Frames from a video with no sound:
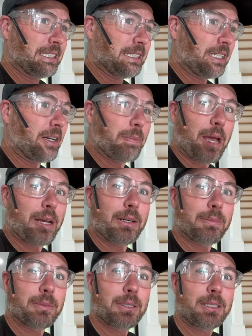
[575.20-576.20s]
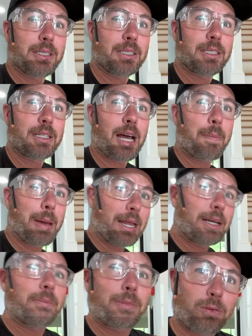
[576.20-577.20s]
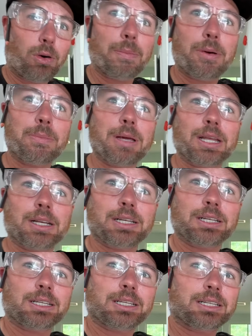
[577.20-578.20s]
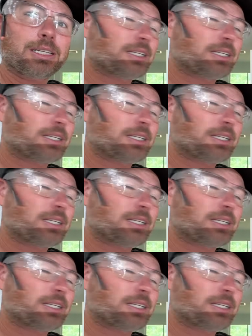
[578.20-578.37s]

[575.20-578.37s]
I already painted them. I painted them before I put As them in. As is in,